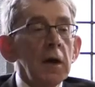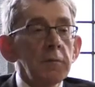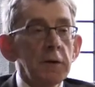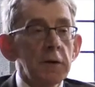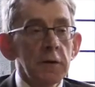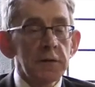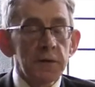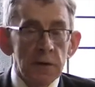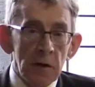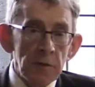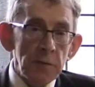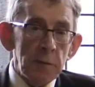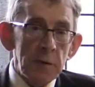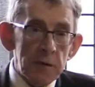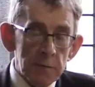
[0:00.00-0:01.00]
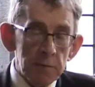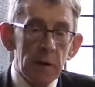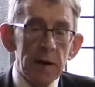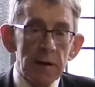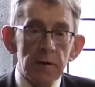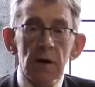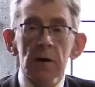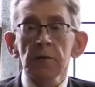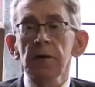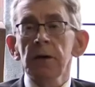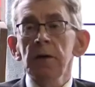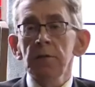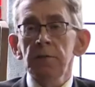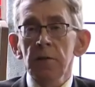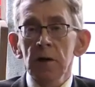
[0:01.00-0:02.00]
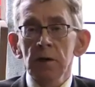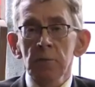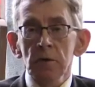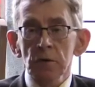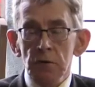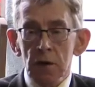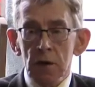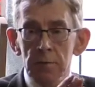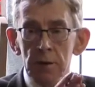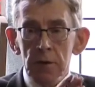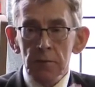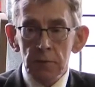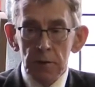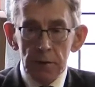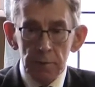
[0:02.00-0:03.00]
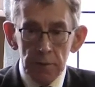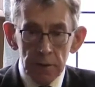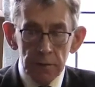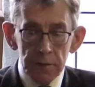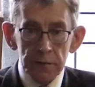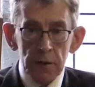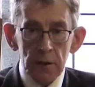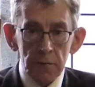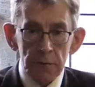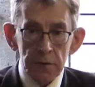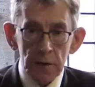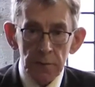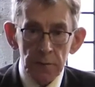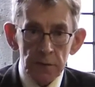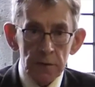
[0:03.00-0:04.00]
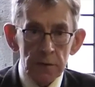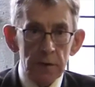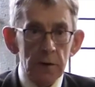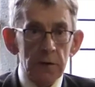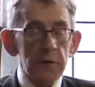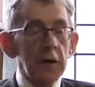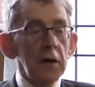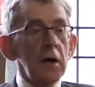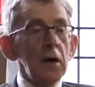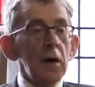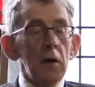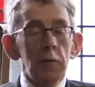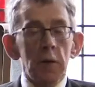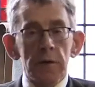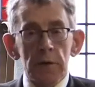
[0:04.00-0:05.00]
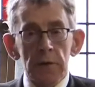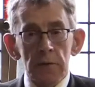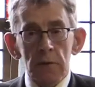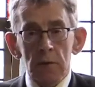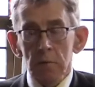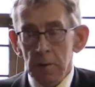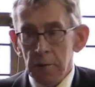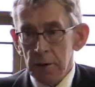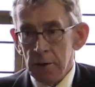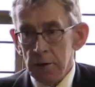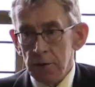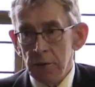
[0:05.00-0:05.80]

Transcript: Because governments might not care very much about whether we use contraception or not, or whether there are women on